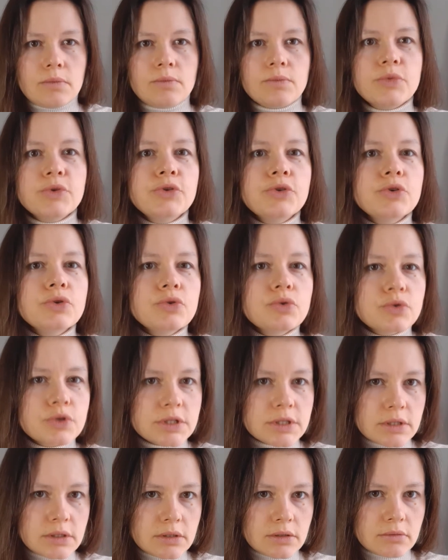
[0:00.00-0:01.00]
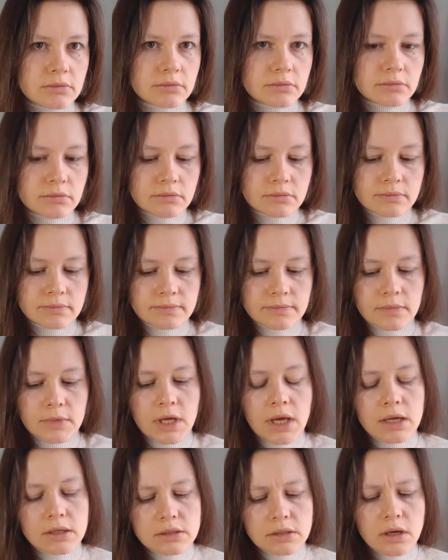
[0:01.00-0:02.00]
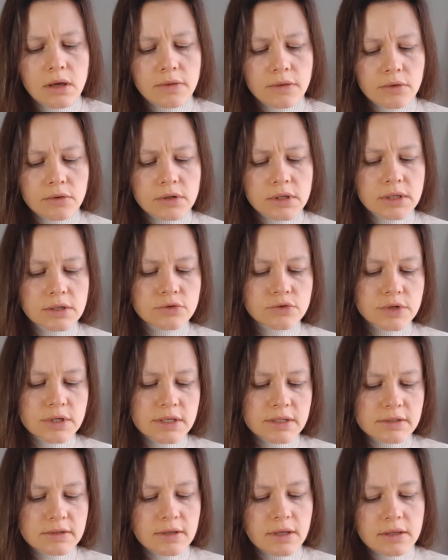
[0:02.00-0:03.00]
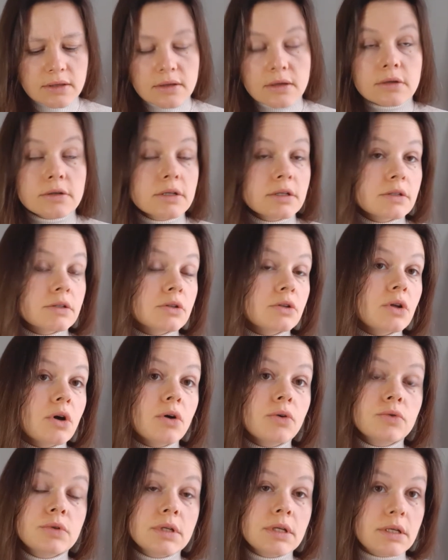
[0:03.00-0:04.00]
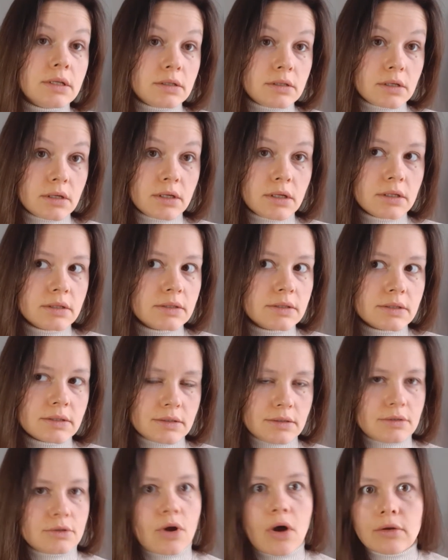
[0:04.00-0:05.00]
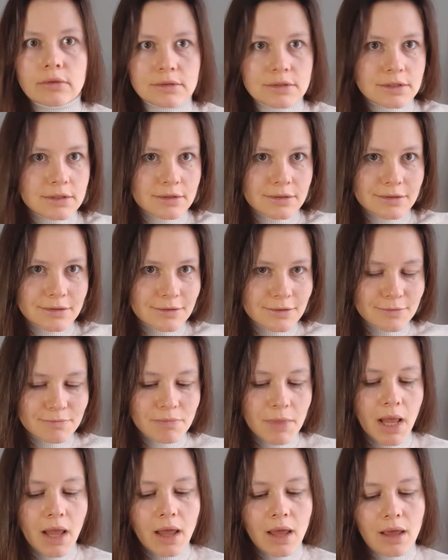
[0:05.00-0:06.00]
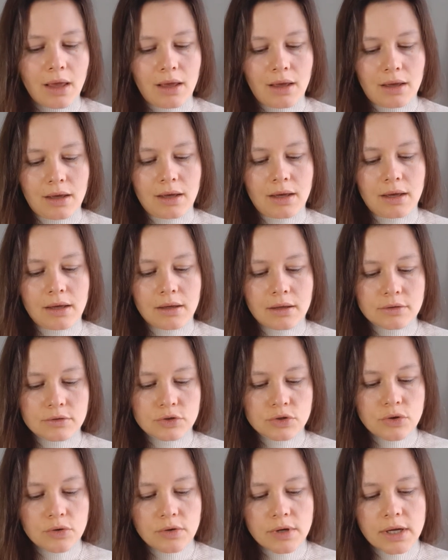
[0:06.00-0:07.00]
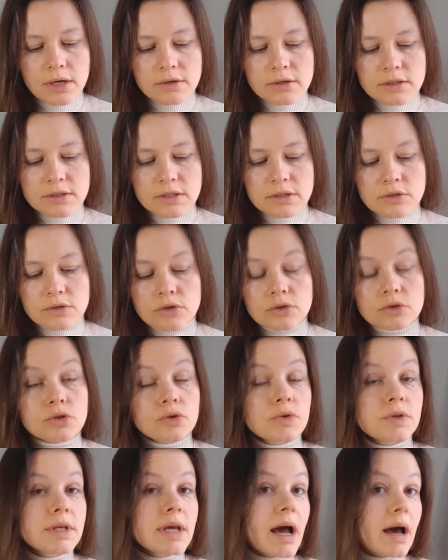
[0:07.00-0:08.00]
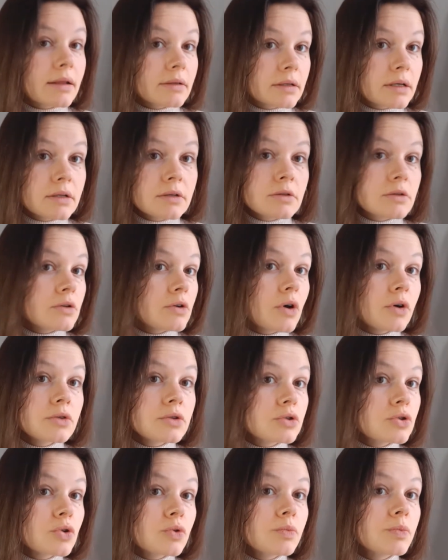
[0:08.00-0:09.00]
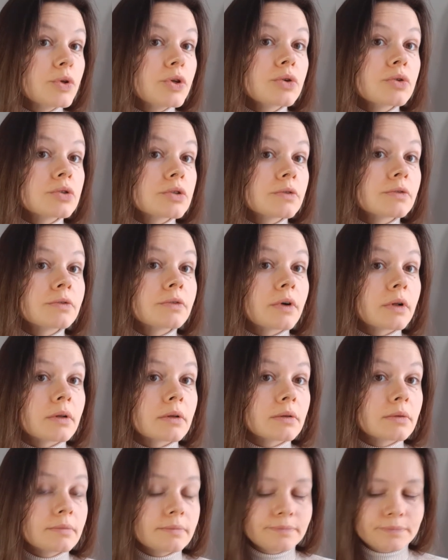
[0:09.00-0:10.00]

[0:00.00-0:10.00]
beauty mm, and agathon agrees that there is no need it's nonsense uh, so Eros is not so young and not so beautiful.